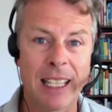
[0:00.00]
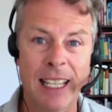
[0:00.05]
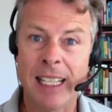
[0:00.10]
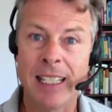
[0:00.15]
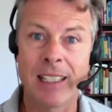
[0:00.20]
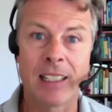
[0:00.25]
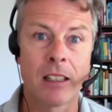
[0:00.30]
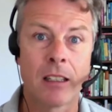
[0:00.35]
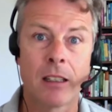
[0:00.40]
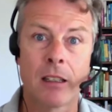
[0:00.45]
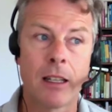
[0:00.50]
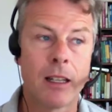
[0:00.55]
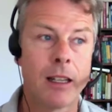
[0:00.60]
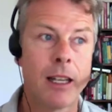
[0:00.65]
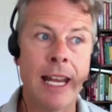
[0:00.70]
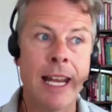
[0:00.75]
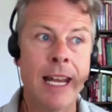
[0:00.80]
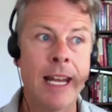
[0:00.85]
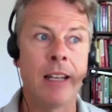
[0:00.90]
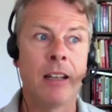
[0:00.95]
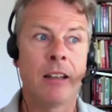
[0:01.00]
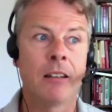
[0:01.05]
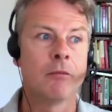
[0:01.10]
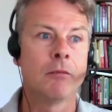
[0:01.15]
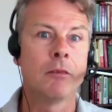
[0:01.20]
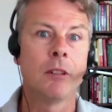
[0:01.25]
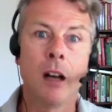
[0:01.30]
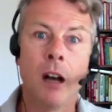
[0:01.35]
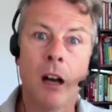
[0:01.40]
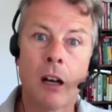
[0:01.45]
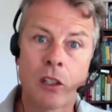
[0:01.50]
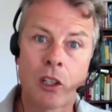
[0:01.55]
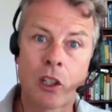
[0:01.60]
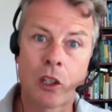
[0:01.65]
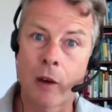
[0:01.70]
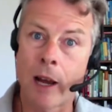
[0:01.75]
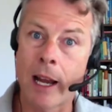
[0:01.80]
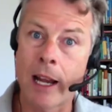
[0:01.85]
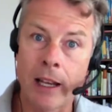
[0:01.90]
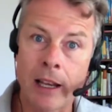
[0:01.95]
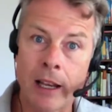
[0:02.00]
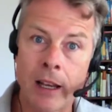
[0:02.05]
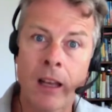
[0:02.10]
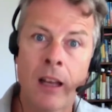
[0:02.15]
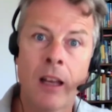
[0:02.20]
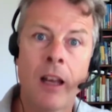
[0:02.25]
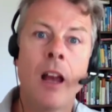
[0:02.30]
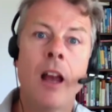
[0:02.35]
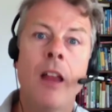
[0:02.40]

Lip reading: is in Australia,